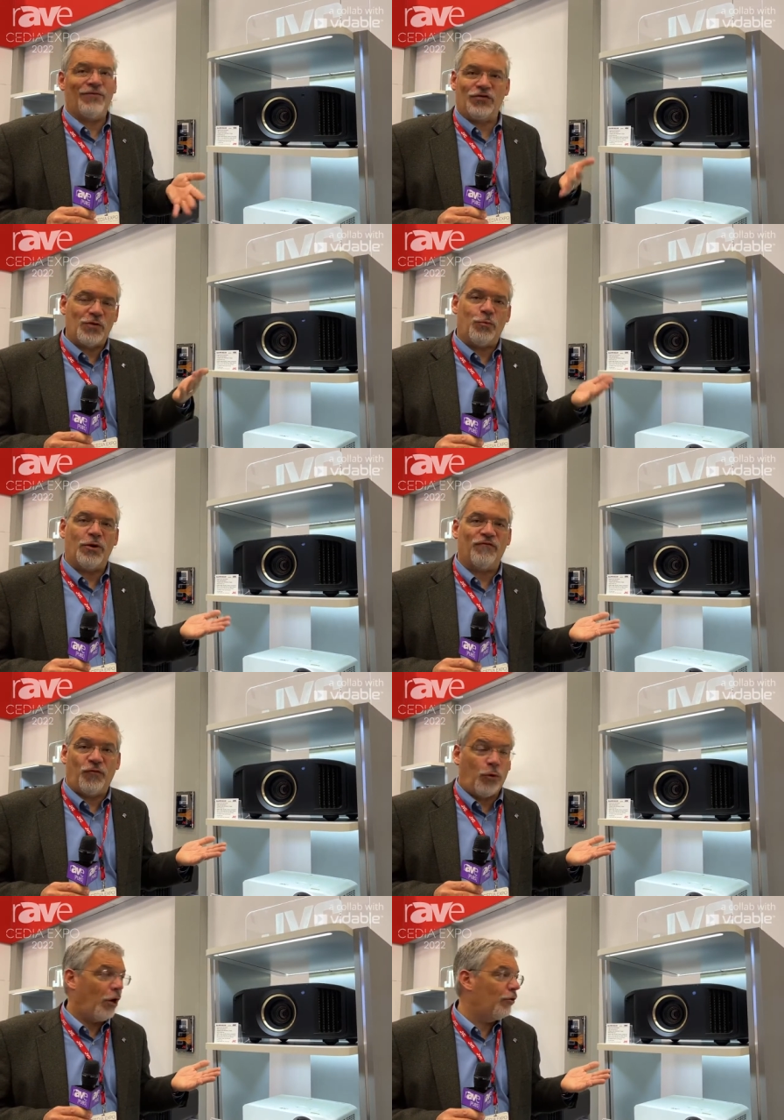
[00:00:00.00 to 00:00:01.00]
or
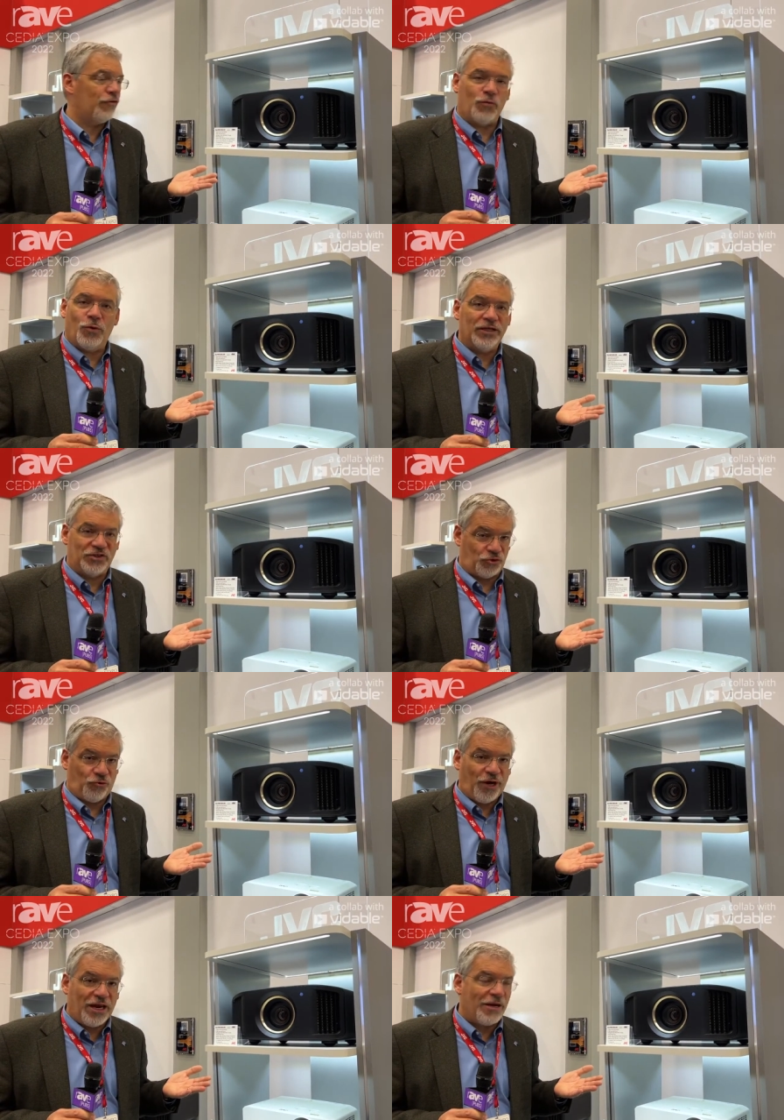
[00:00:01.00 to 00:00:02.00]
2.40 to one
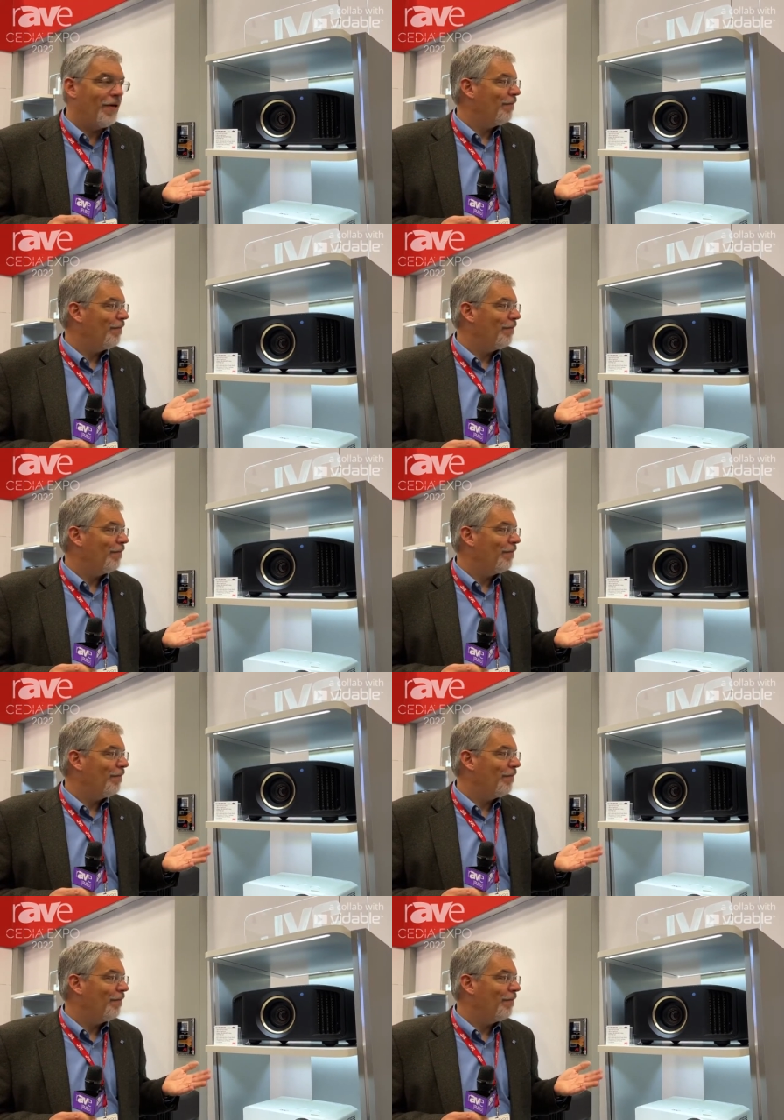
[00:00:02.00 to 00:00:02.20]
screen,